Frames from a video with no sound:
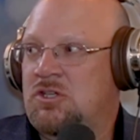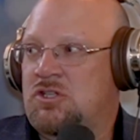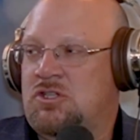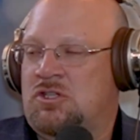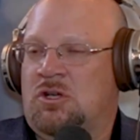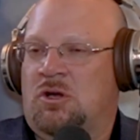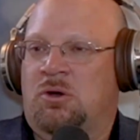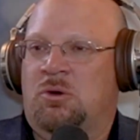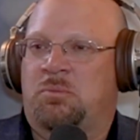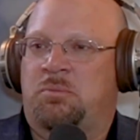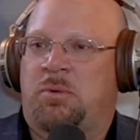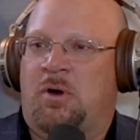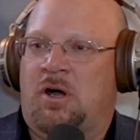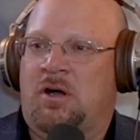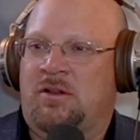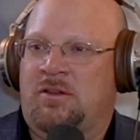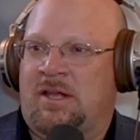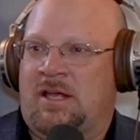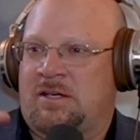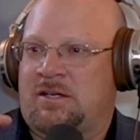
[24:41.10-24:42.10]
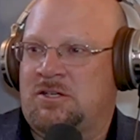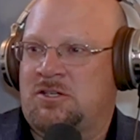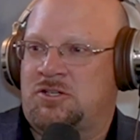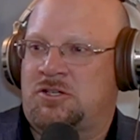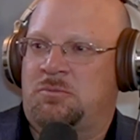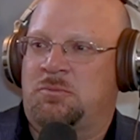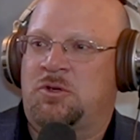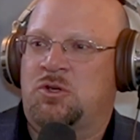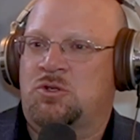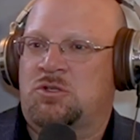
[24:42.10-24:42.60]
So part of that
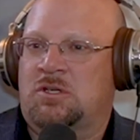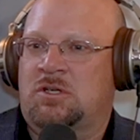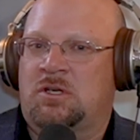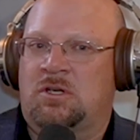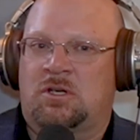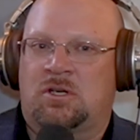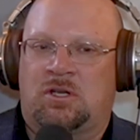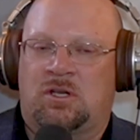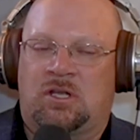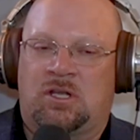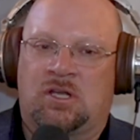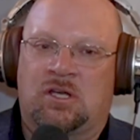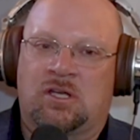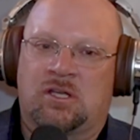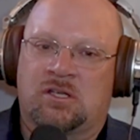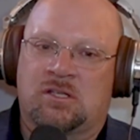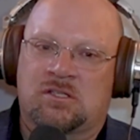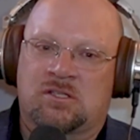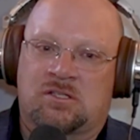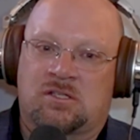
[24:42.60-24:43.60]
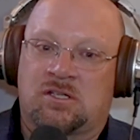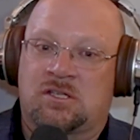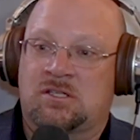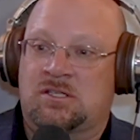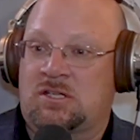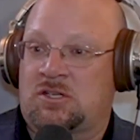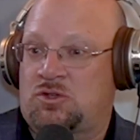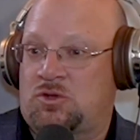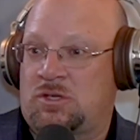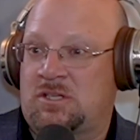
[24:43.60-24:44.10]
distribution
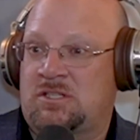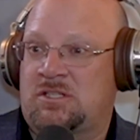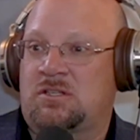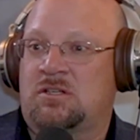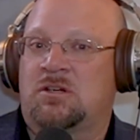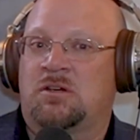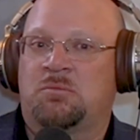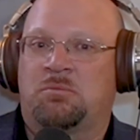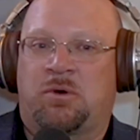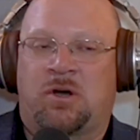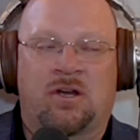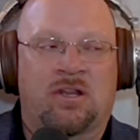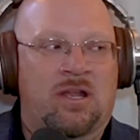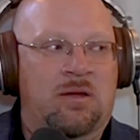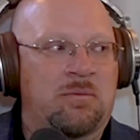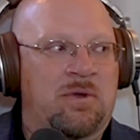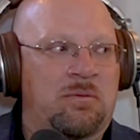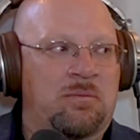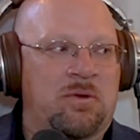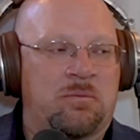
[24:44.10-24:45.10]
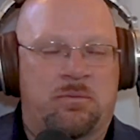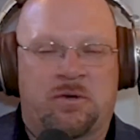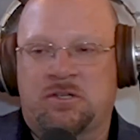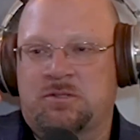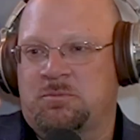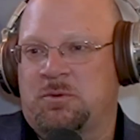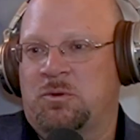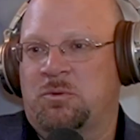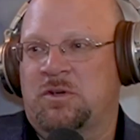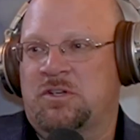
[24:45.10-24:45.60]
is interest, and part of that may be
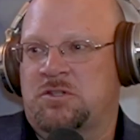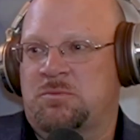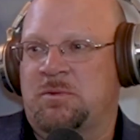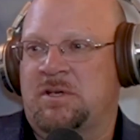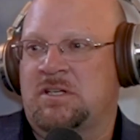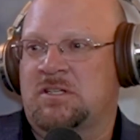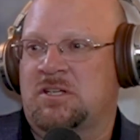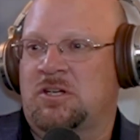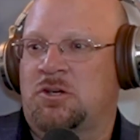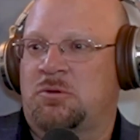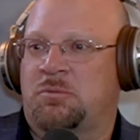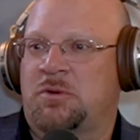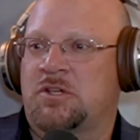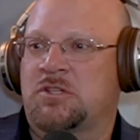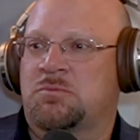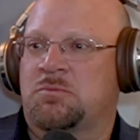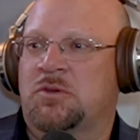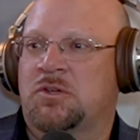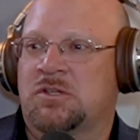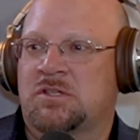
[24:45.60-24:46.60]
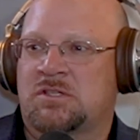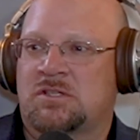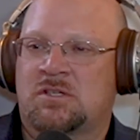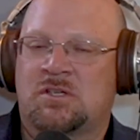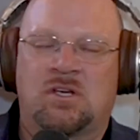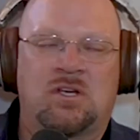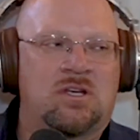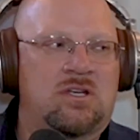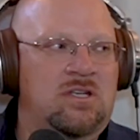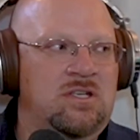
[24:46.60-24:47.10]
principal, which means that your principal
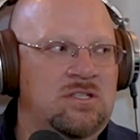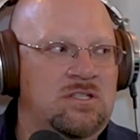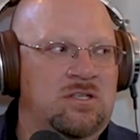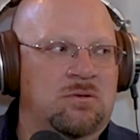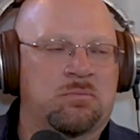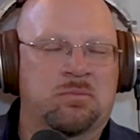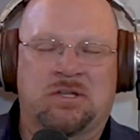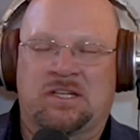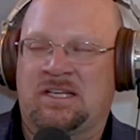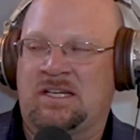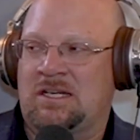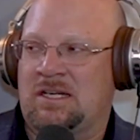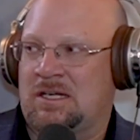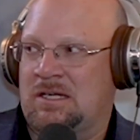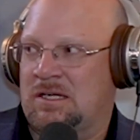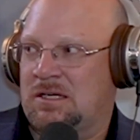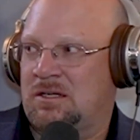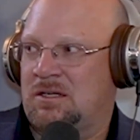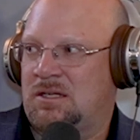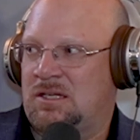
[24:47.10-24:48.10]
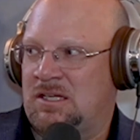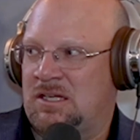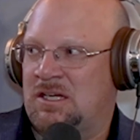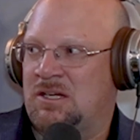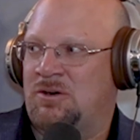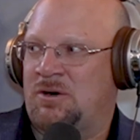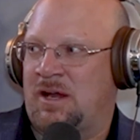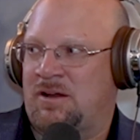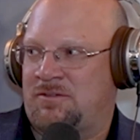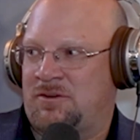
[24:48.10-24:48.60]
is depleting
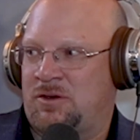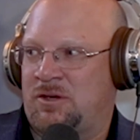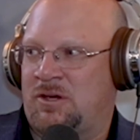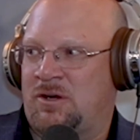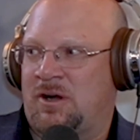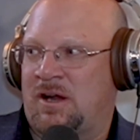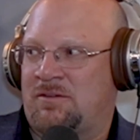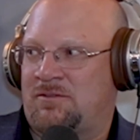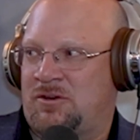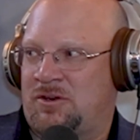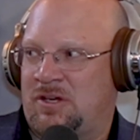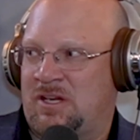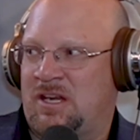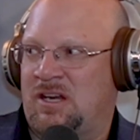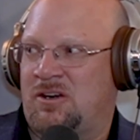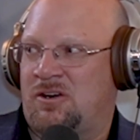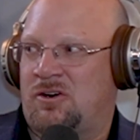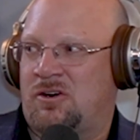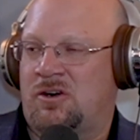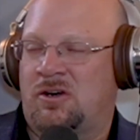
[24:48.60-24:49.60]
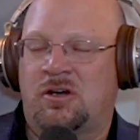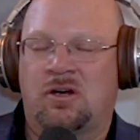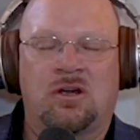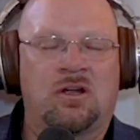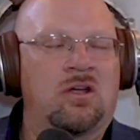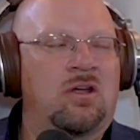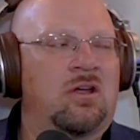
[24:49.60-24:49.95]
year after year after year